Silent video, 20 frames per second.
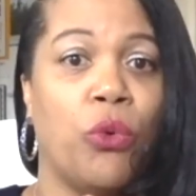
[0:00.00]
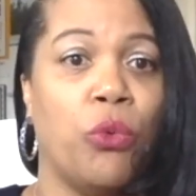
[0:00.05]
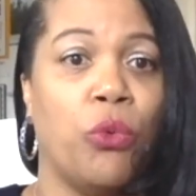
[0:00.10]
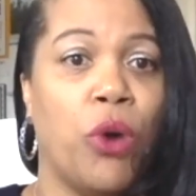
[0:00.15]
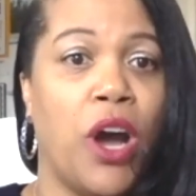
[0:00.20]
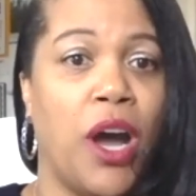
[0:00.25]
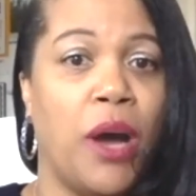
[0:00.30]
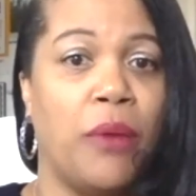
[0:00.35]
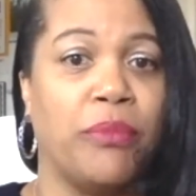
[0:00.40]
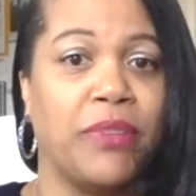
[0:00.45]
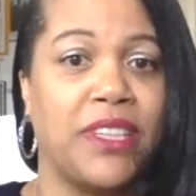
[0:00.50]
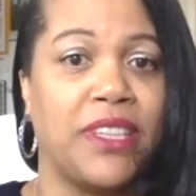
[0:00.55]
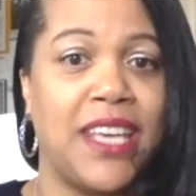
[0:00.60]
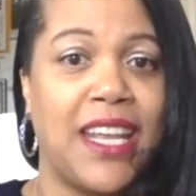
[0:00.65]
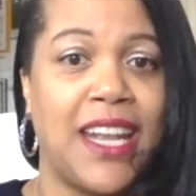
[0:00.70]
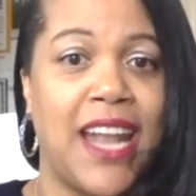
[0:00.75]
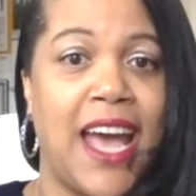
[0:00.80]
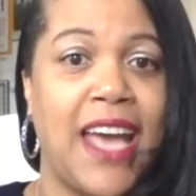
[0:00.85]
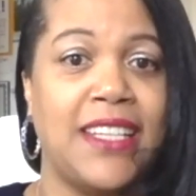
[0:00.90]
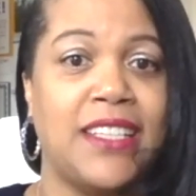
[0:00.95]
Um,
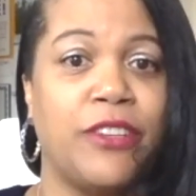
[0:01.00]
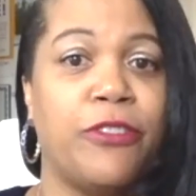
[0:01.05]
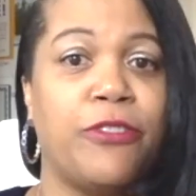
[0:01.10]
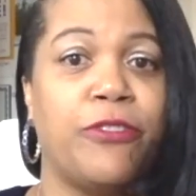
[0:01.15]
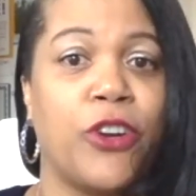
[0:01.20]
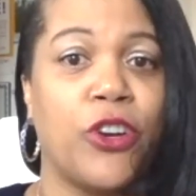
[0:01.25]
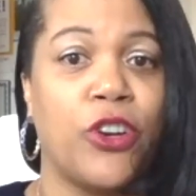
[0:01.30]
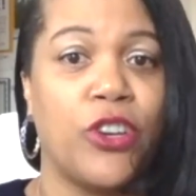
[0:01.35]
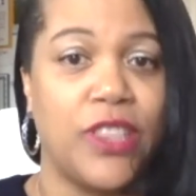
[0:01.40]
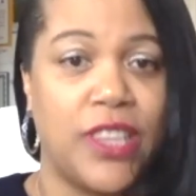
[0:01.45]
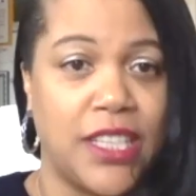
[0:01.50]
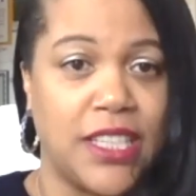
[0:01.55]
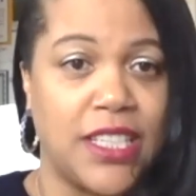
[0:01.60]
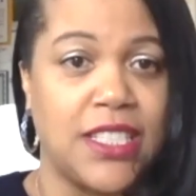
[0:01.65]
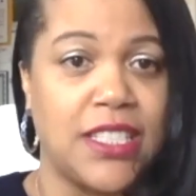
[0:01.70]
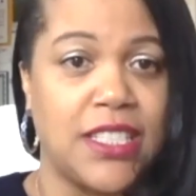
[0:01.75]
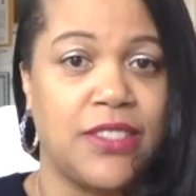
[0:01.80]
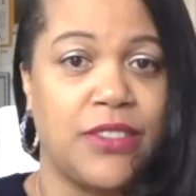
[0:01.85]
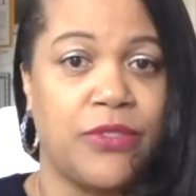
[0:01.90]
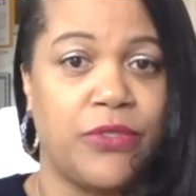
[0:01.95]
can I defer
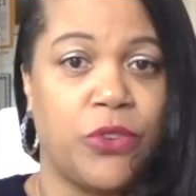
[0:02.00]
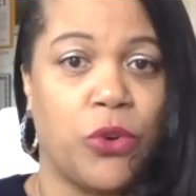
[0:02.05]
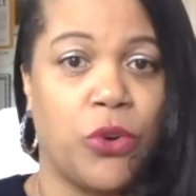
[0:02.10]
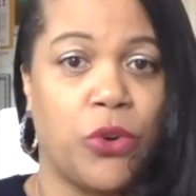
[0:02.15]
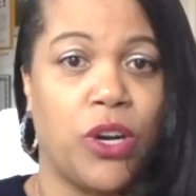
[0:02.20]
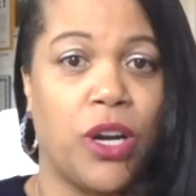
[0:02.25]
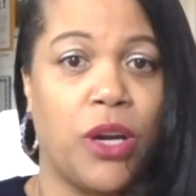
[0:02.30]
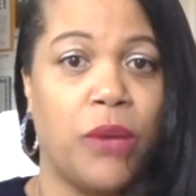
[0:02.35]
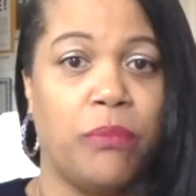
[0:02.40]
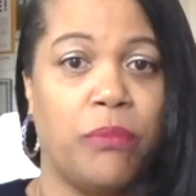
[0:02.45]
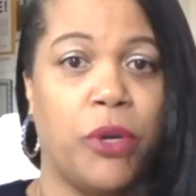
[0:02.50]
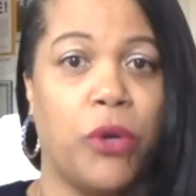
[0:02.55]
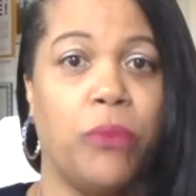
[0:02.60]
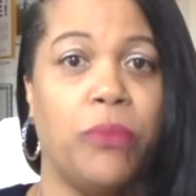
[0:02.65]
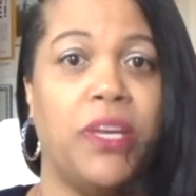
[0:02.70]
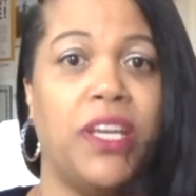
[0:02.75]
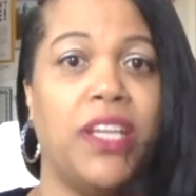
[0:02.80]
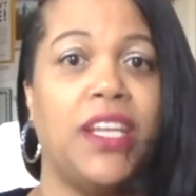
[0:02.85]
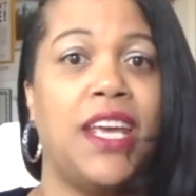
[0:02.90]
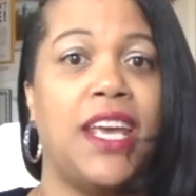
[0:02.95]
this for a
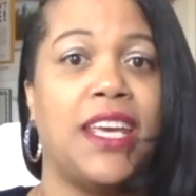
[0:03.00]
moment?